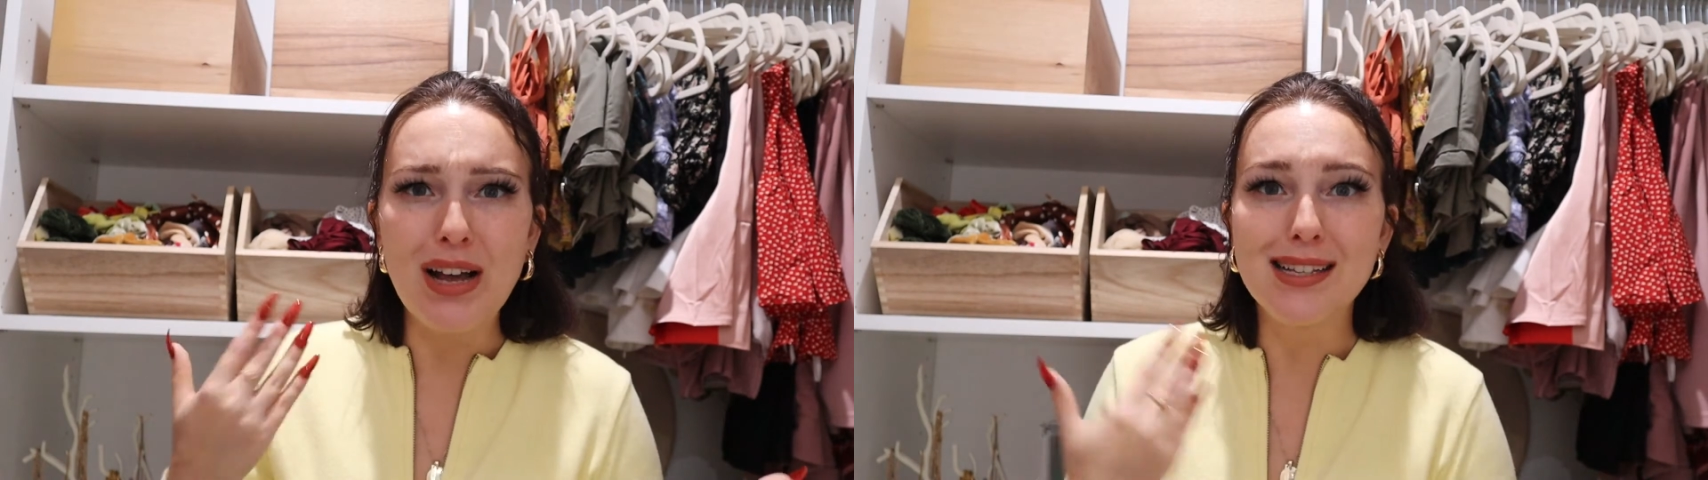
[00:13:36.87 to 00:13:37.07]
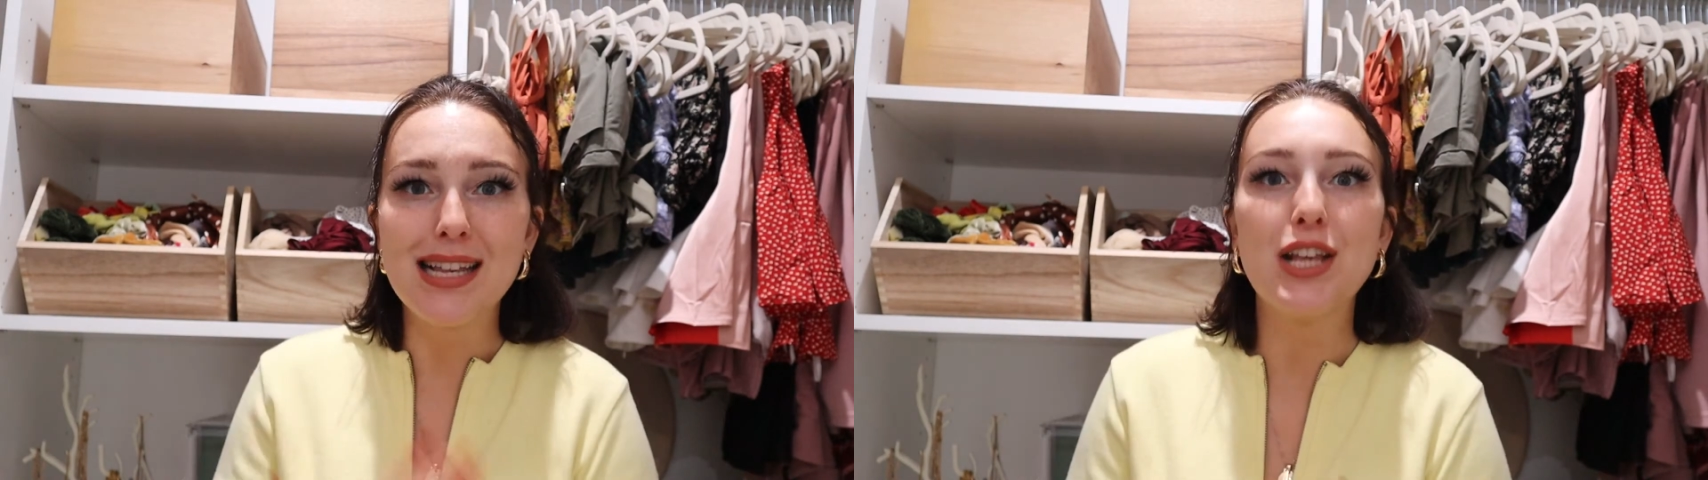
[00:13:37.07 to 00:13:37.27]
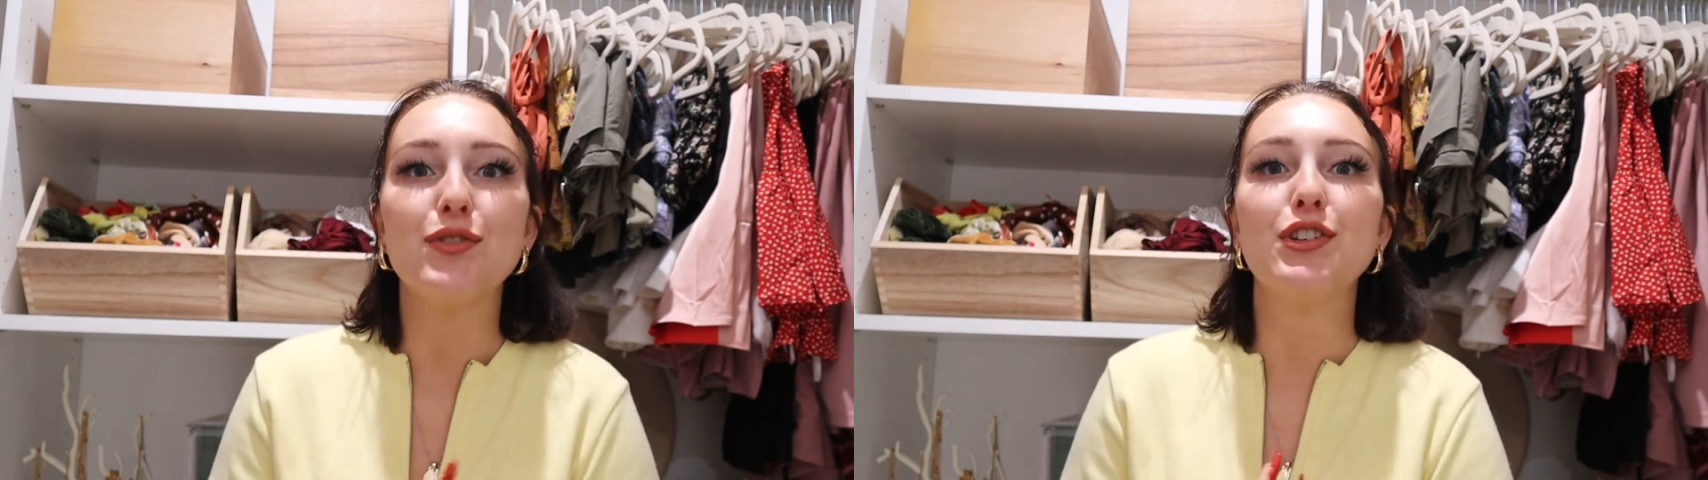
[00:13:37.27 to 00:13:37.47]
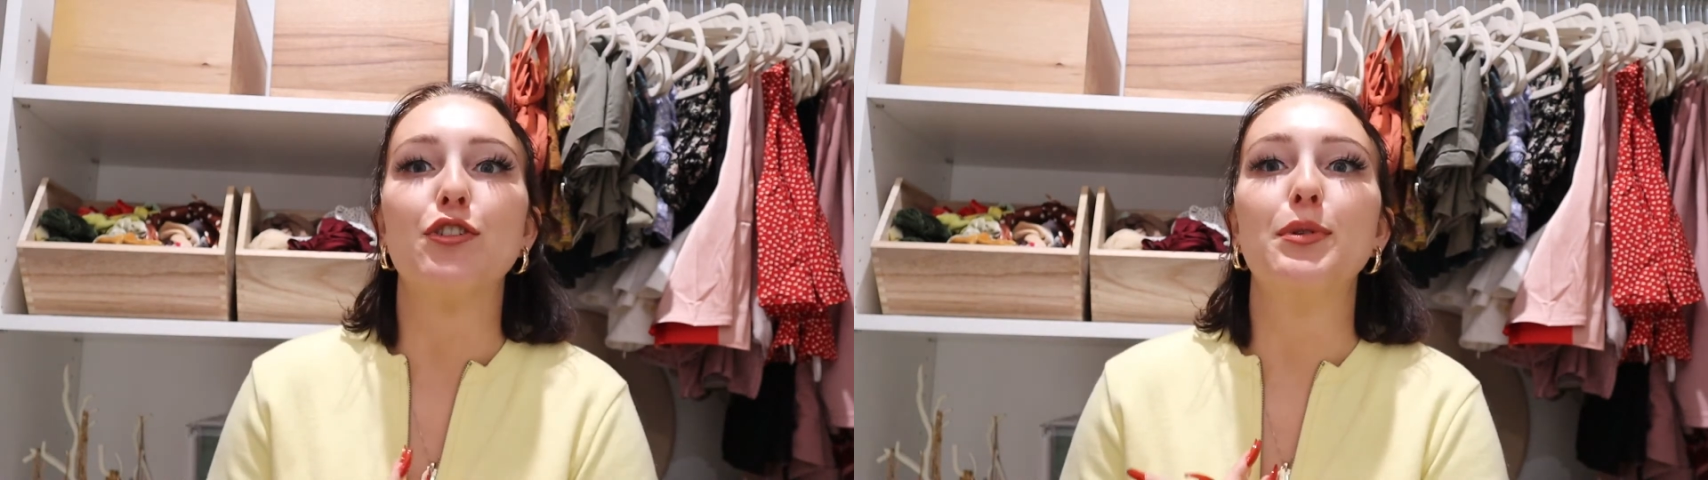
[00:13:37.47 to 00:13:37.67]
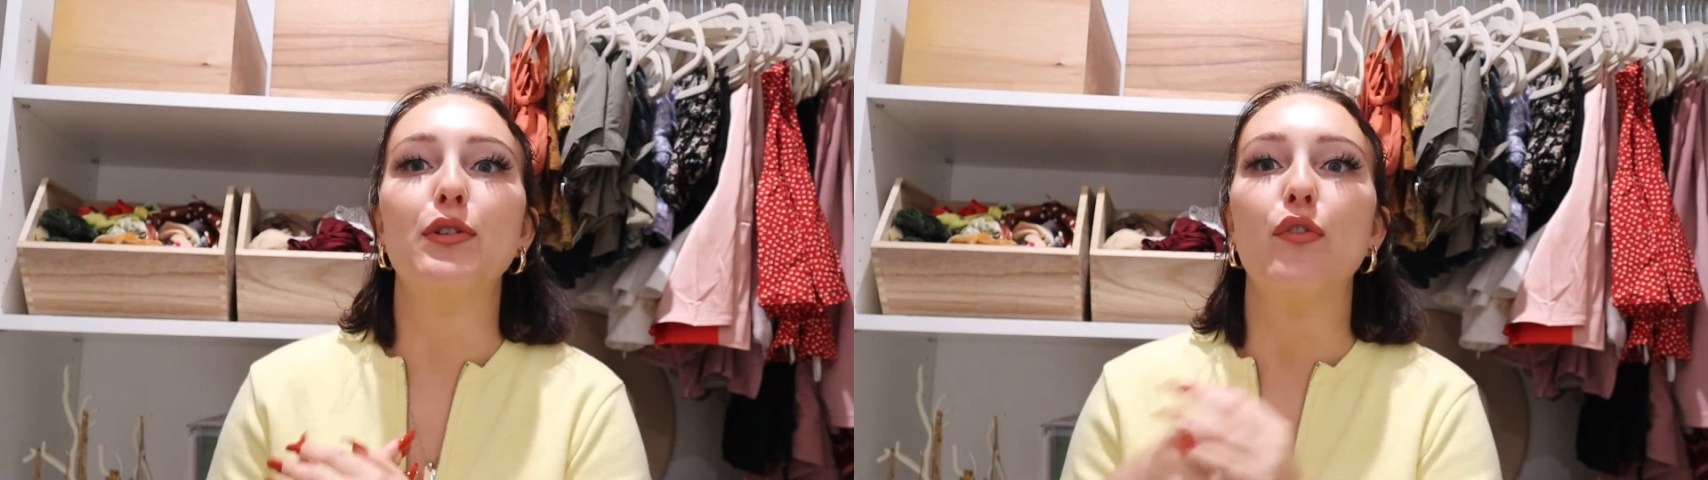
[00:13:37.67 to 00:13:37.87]
accessories
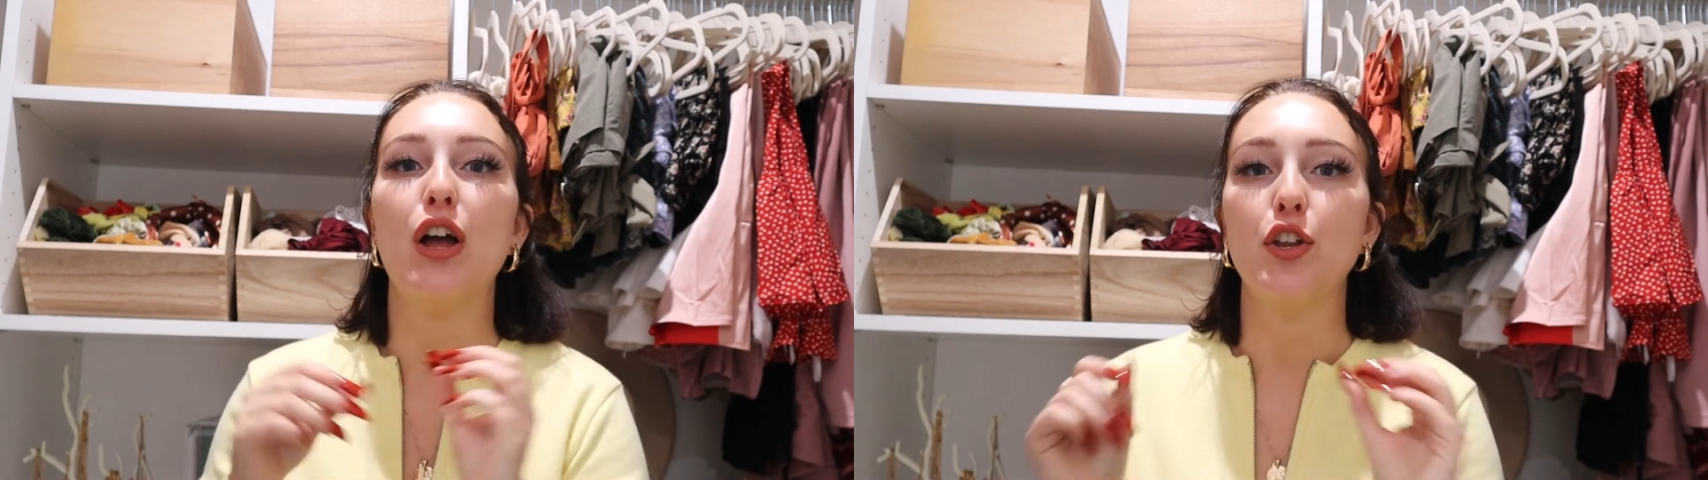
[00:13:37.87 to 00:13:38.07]
are beautiful,